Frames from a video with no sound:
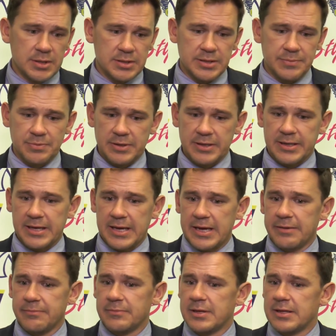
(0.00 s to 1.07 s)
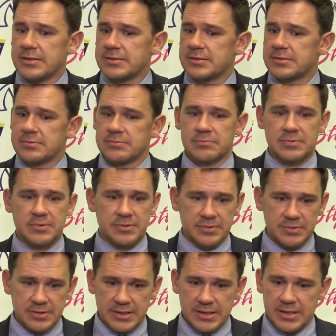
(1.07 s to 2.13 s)
They play a game that
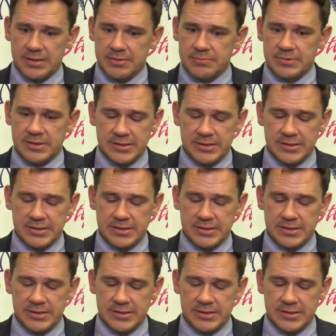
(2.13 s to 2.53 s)
they